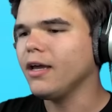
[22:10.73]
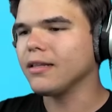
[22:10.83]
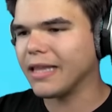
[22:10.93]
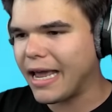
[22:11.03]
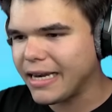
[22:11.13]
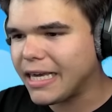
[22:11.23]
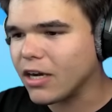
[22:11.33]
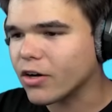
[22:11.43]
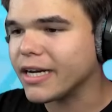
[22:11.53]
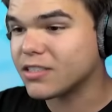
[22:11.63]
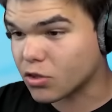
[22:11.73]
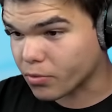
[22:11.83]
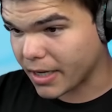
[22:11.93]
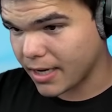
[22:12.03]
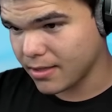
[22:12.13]
Landing gear is
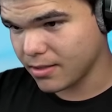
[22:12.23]
3.